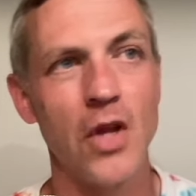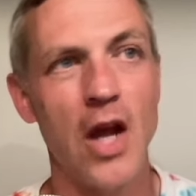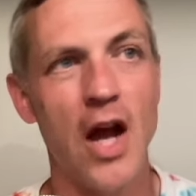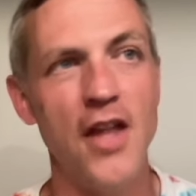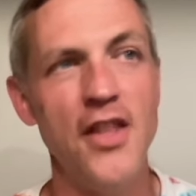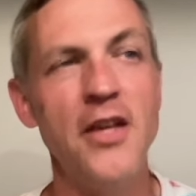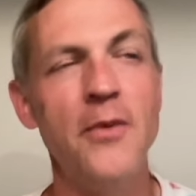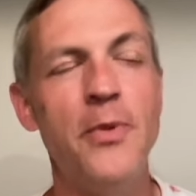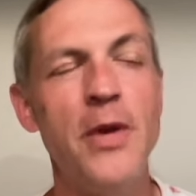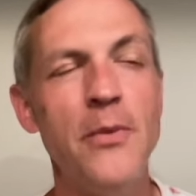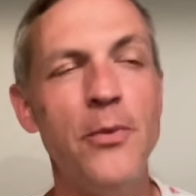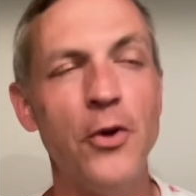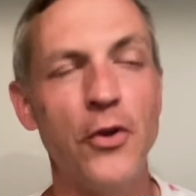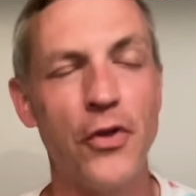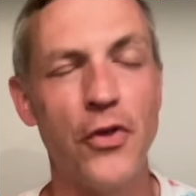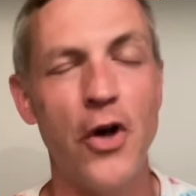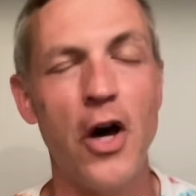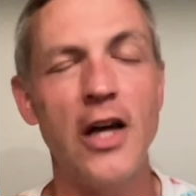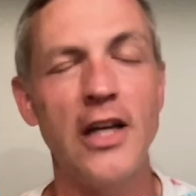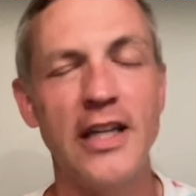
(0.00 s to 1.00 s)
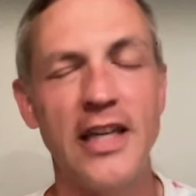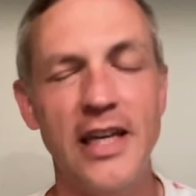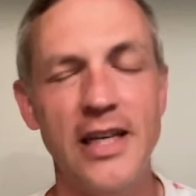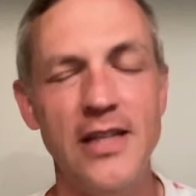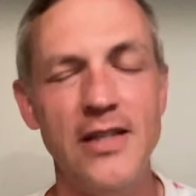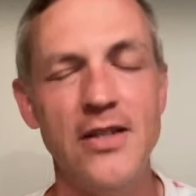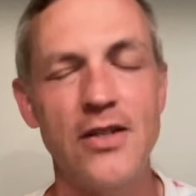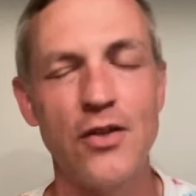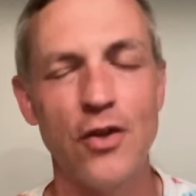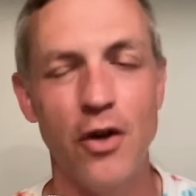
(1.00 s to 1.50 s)
I think people thought
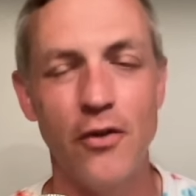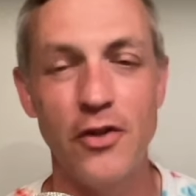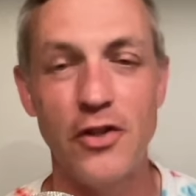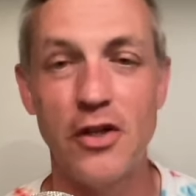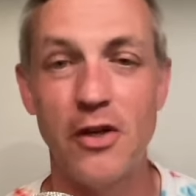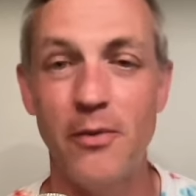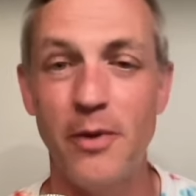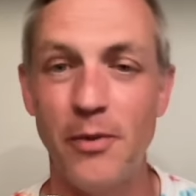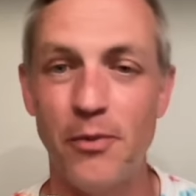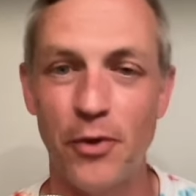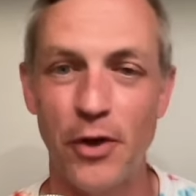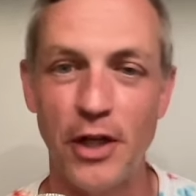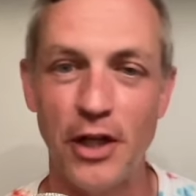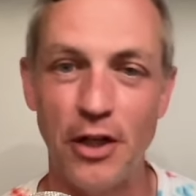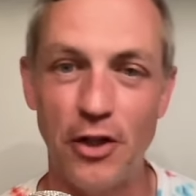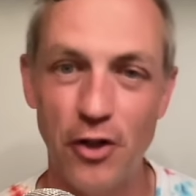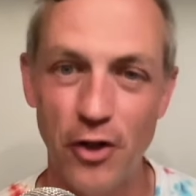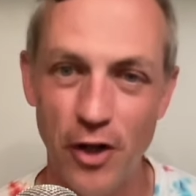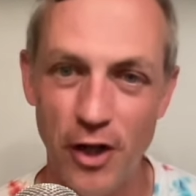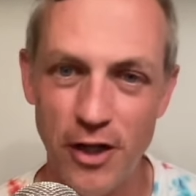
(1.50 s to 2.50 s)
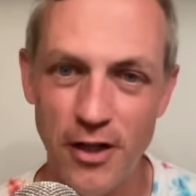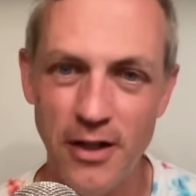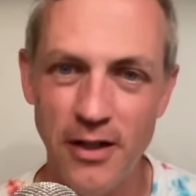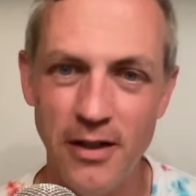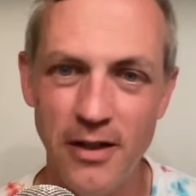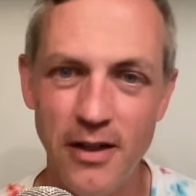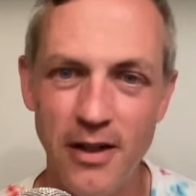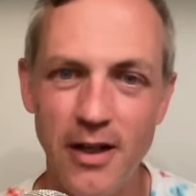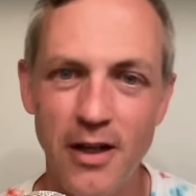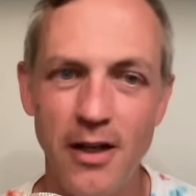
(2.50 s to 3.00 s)
Kedon Slovis could be pretty good,
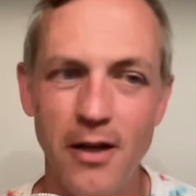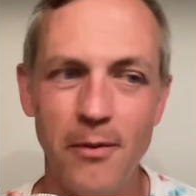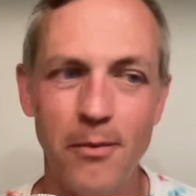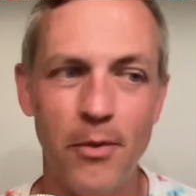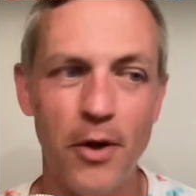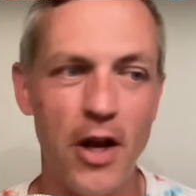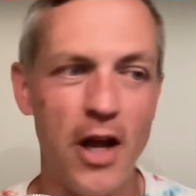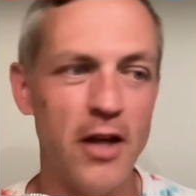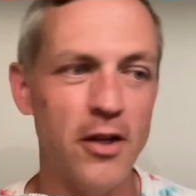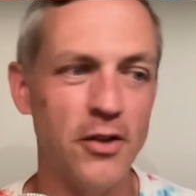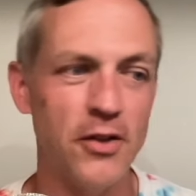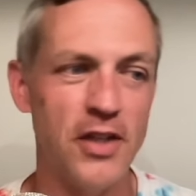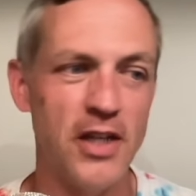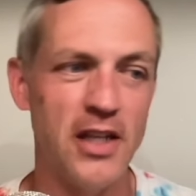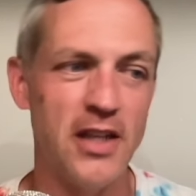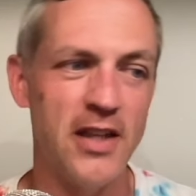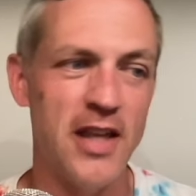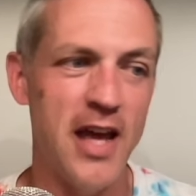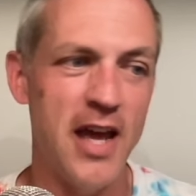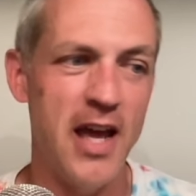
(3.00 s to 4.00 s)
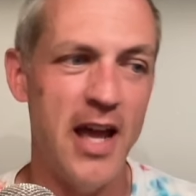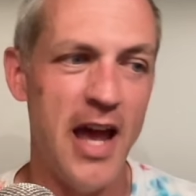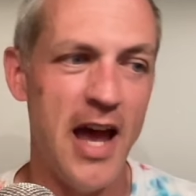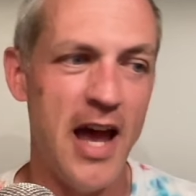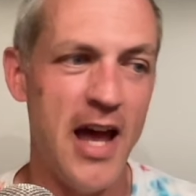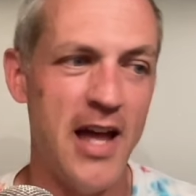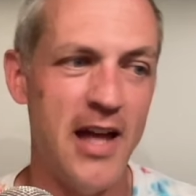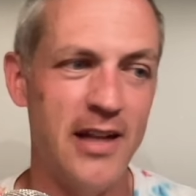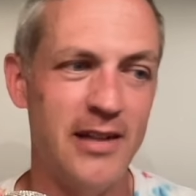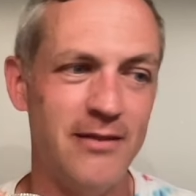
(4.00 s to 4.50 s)
but I don't think they
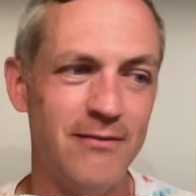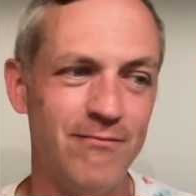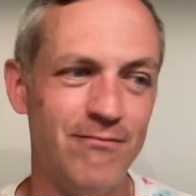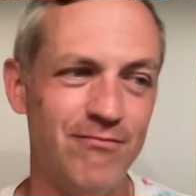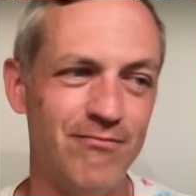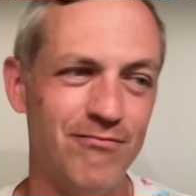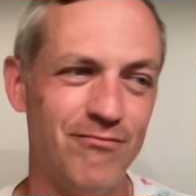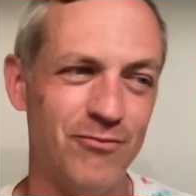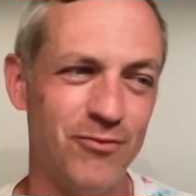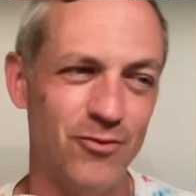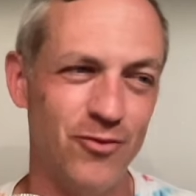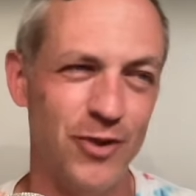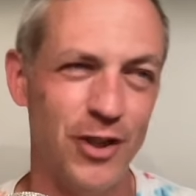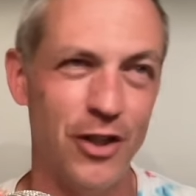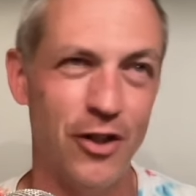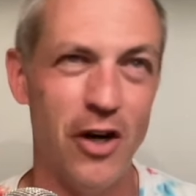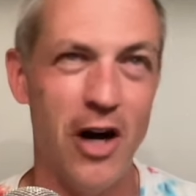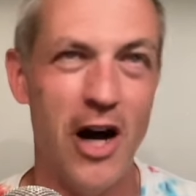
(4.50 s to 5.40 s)
had real